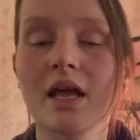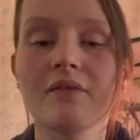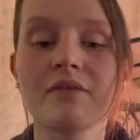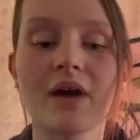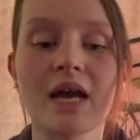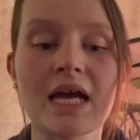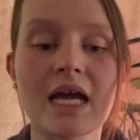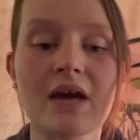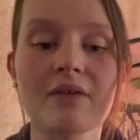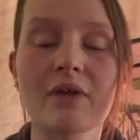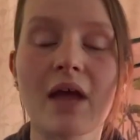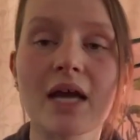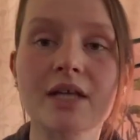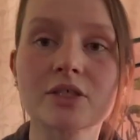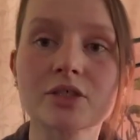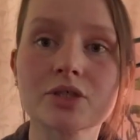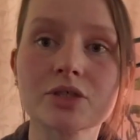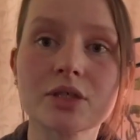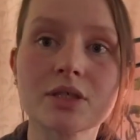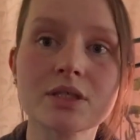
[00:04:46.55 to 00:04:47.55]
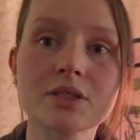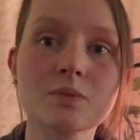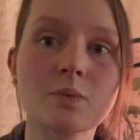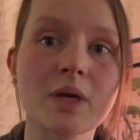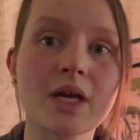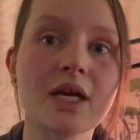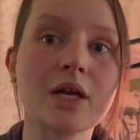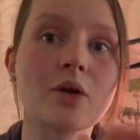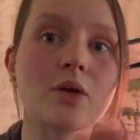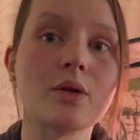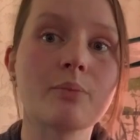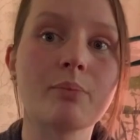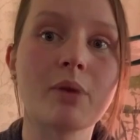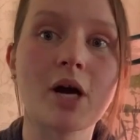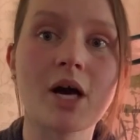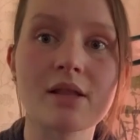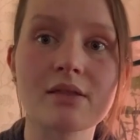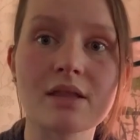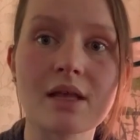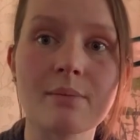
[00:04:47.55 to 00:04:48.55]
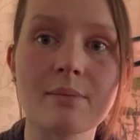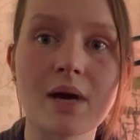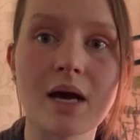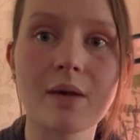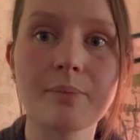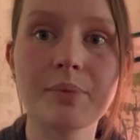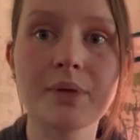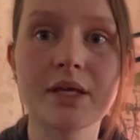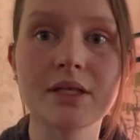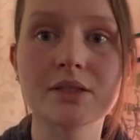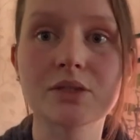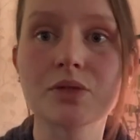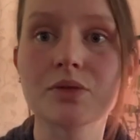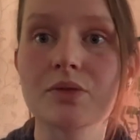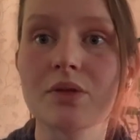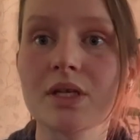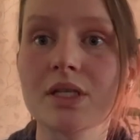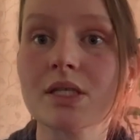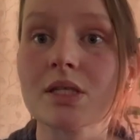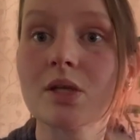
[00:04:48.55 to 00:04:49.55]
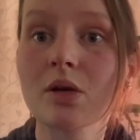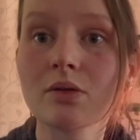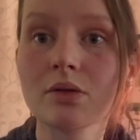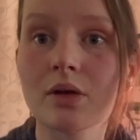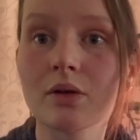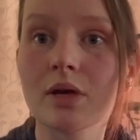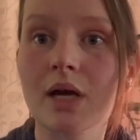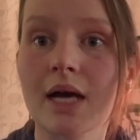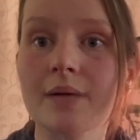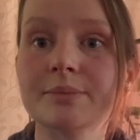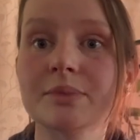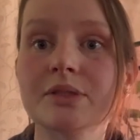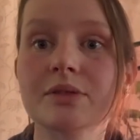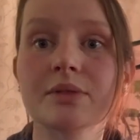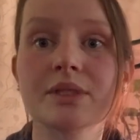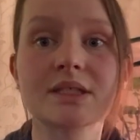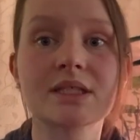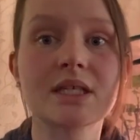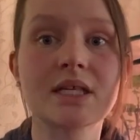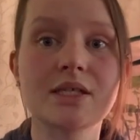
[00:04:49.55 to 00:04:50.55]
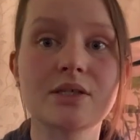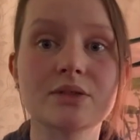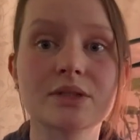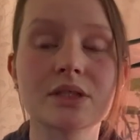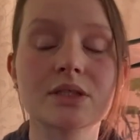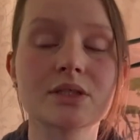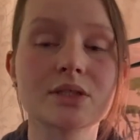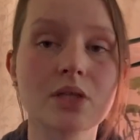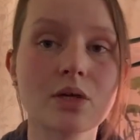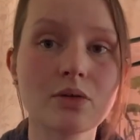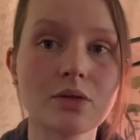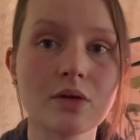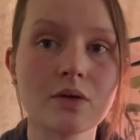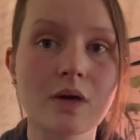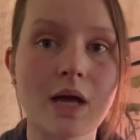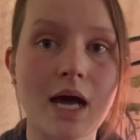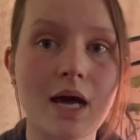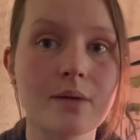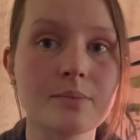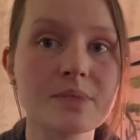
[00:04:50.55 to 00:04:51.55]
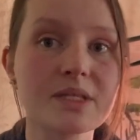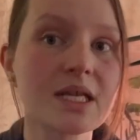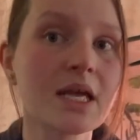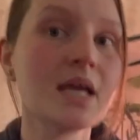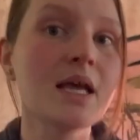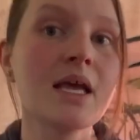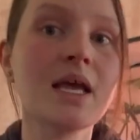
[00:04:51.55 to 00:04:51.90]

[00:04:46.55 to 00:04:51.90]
If I have extras when I go to pot them up into the solo cups, the reason I use the solo cups